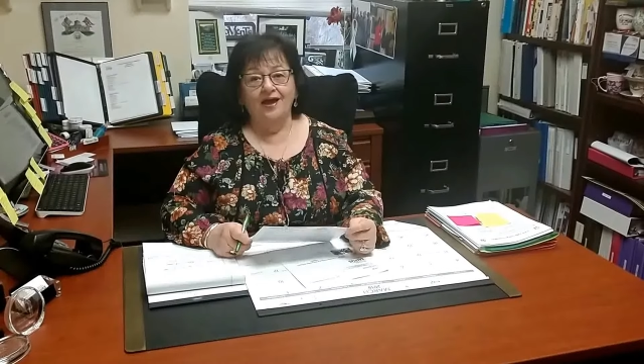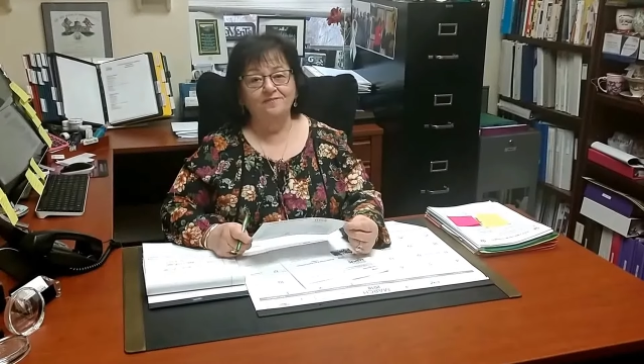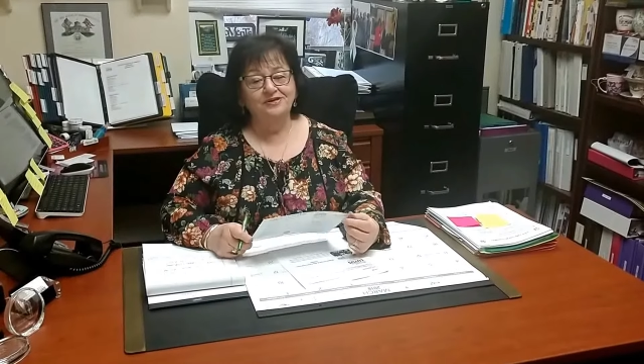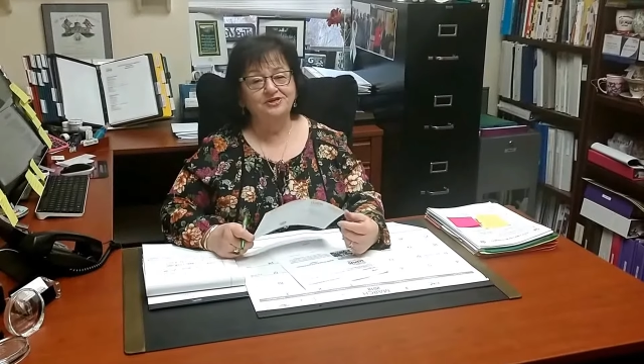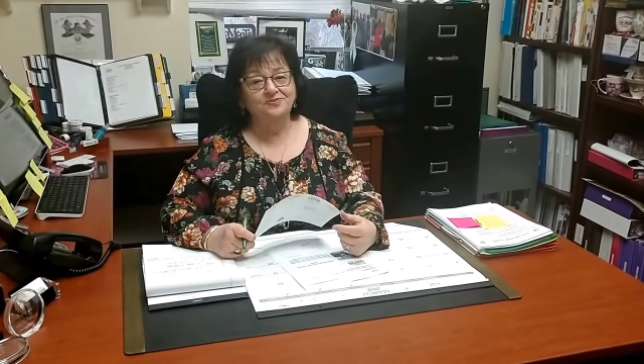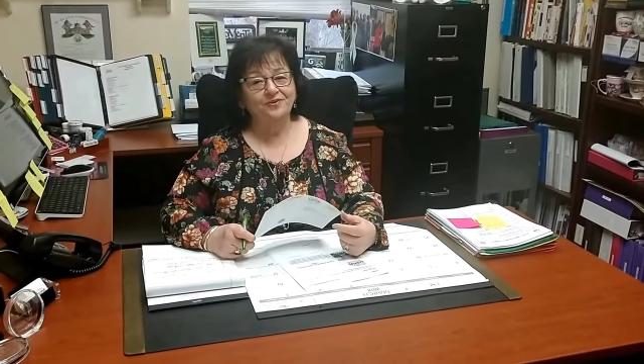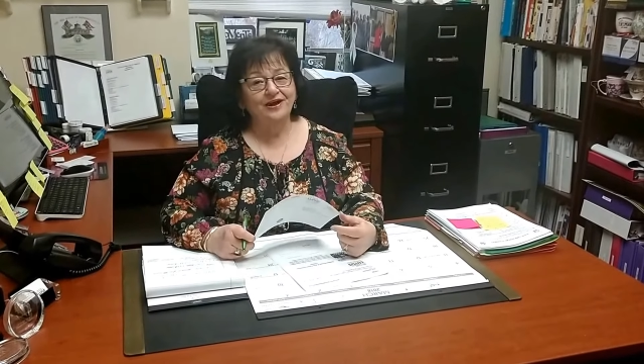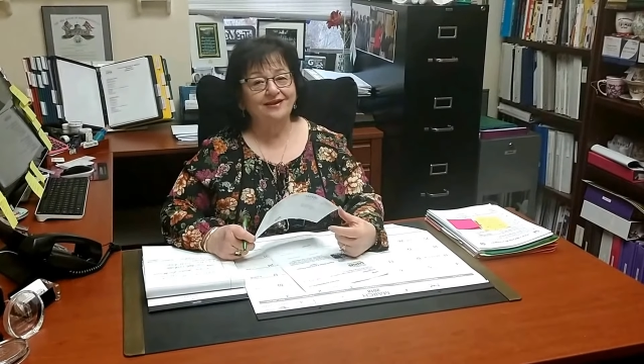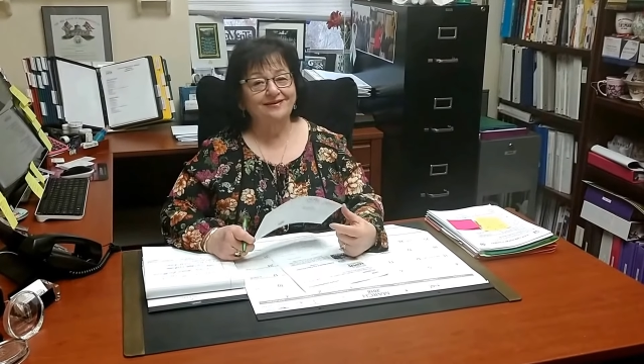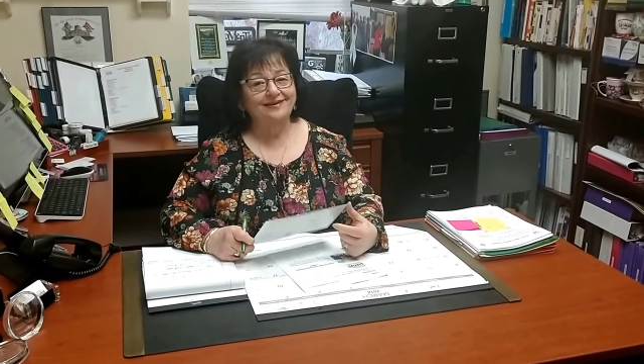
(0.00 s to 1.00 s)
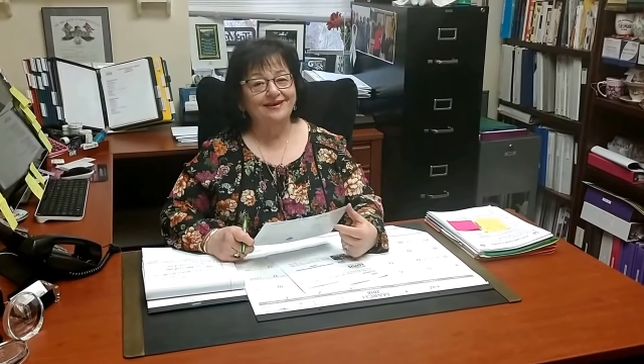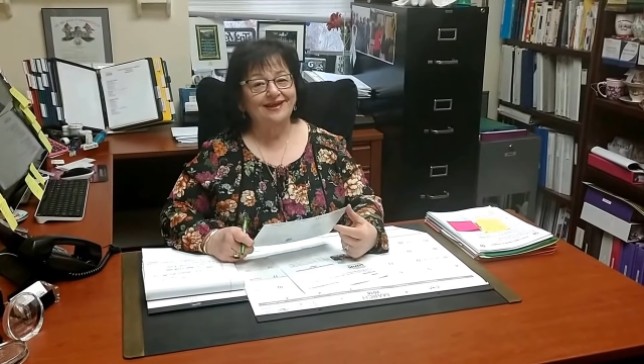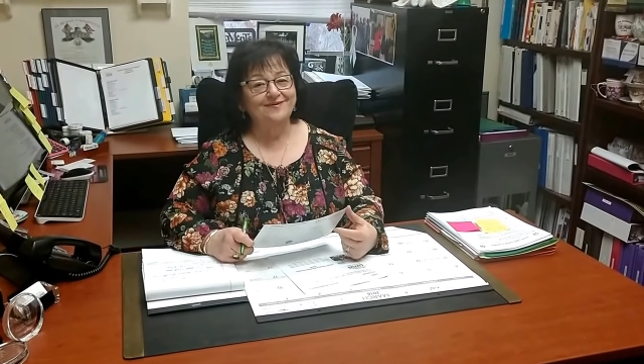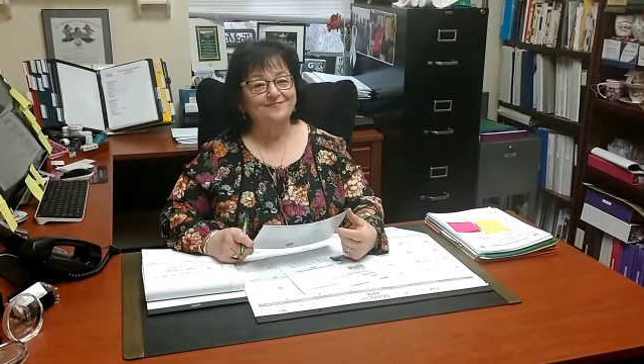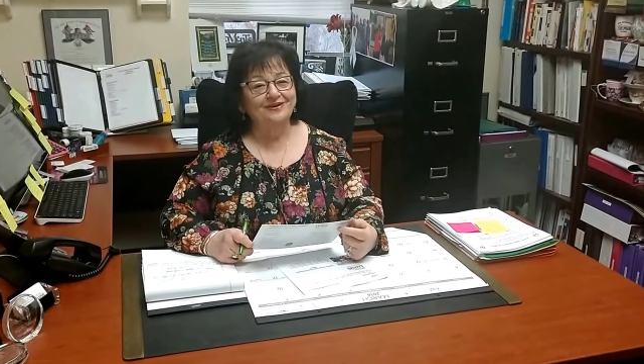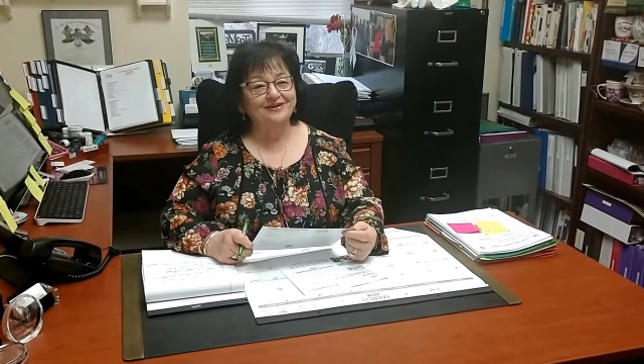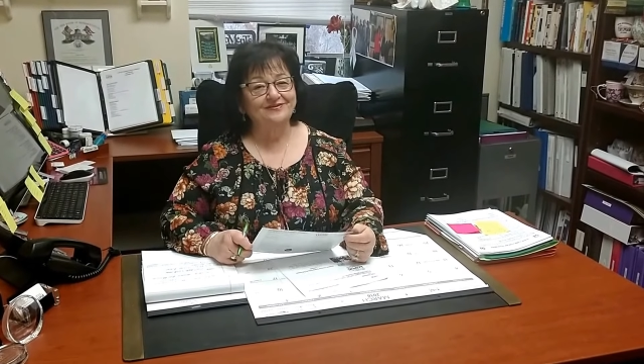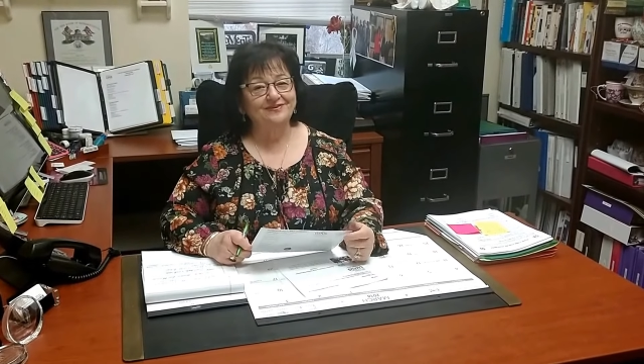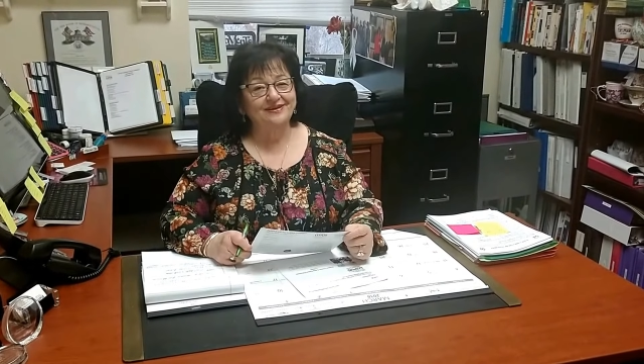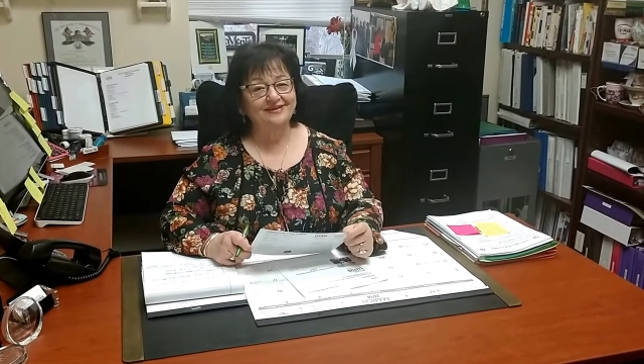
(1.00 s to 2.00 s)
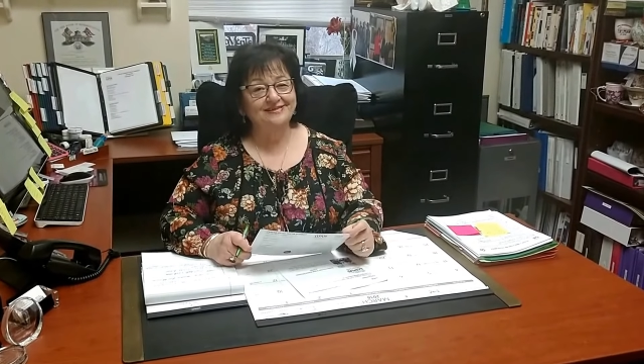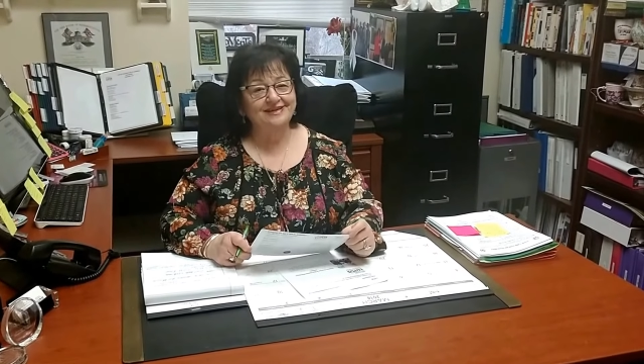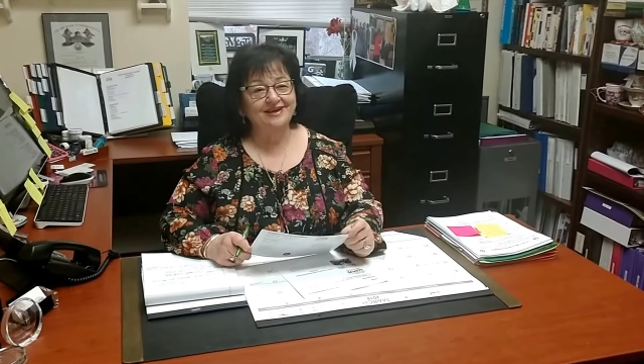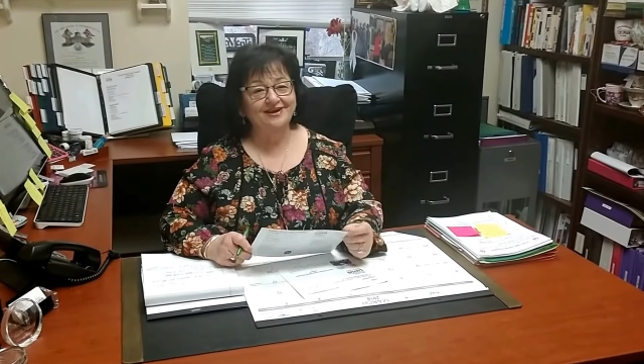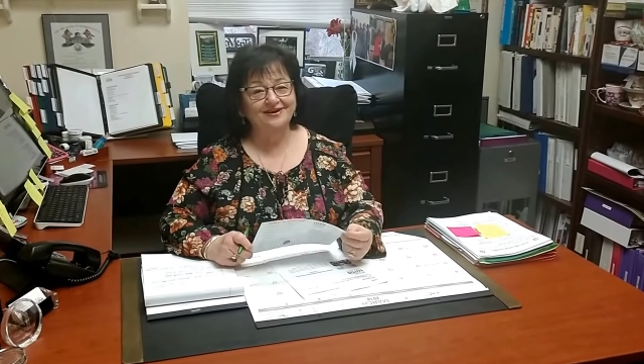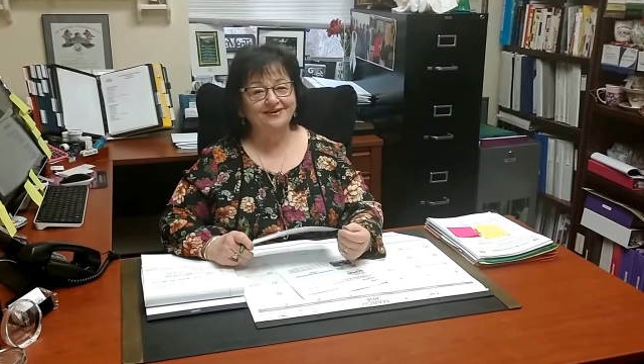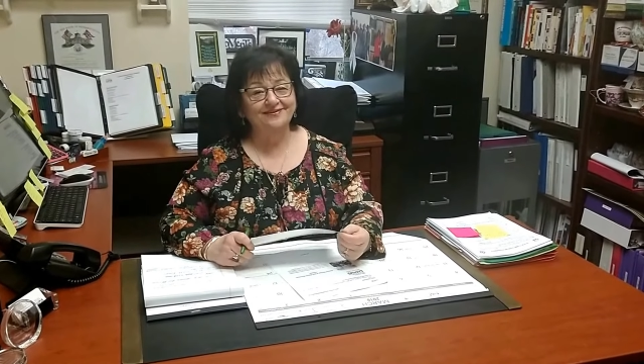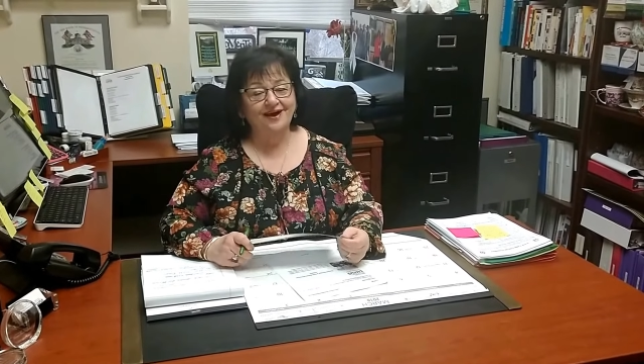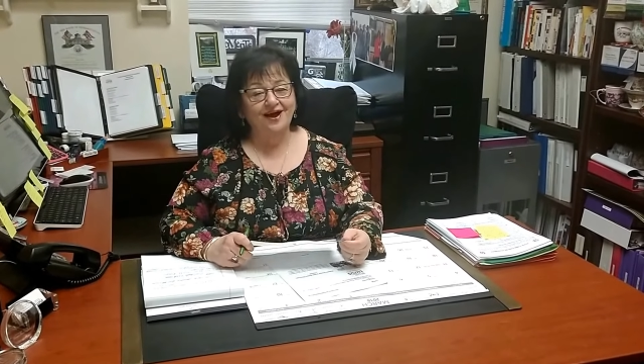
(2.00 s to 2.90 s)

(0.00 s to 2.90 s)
Happy spring. Can't believe it's here.